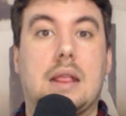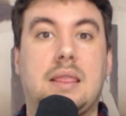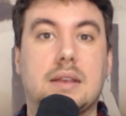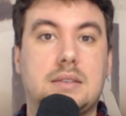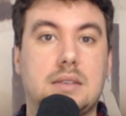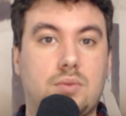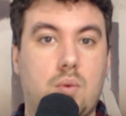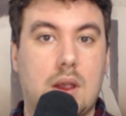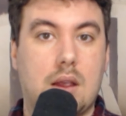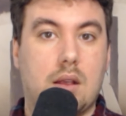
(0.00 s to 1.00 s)
This is
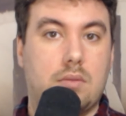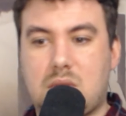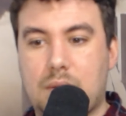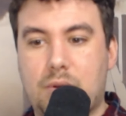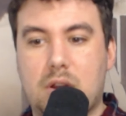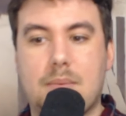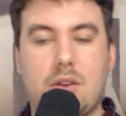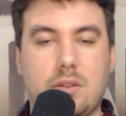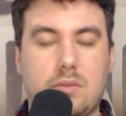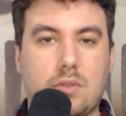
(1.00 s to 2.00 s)
where different
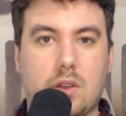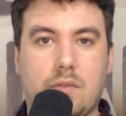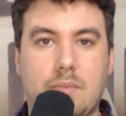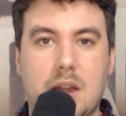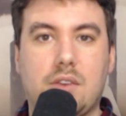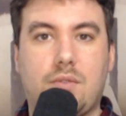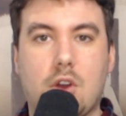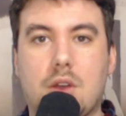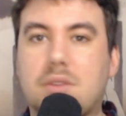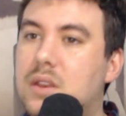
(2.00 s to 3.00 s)
amount of money you've
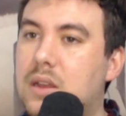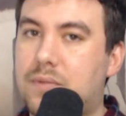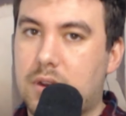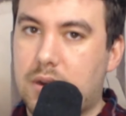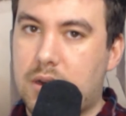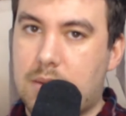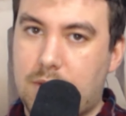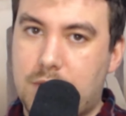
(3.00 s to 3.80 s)
got, the different number of